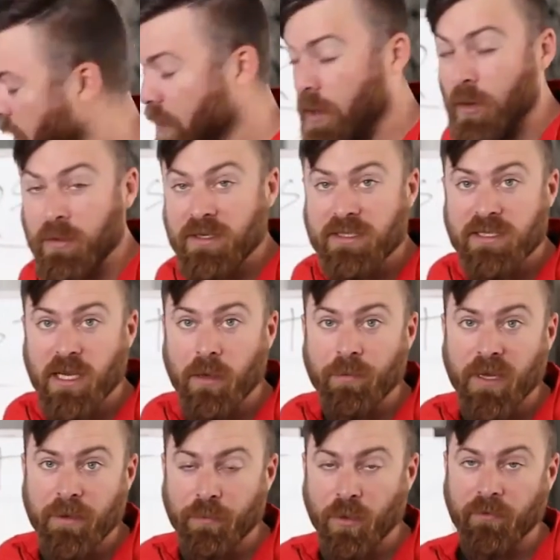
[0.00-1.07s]
I always tell
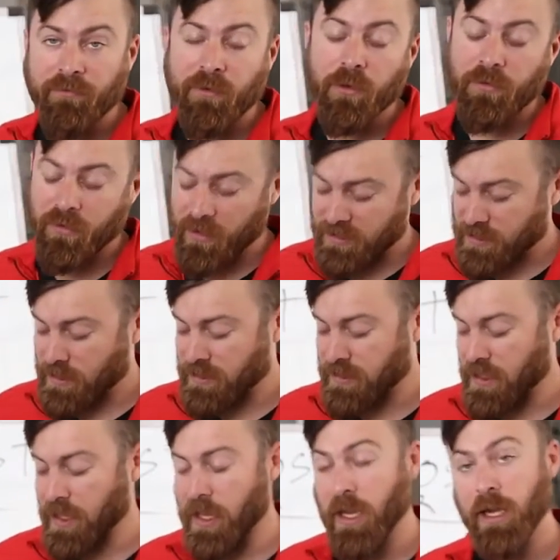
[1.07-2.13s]
people a few things. I
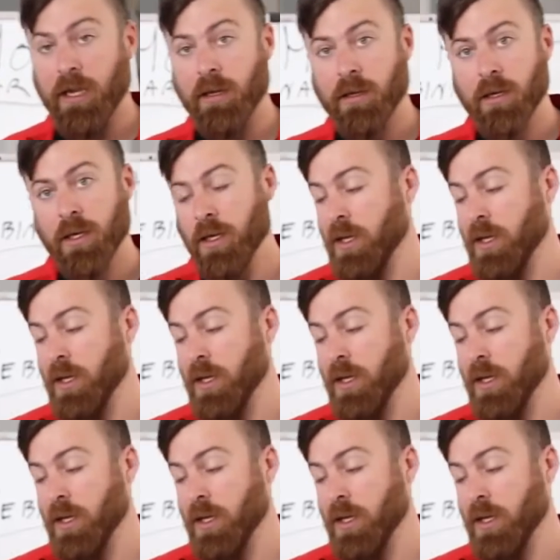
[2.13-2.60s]
say, hey,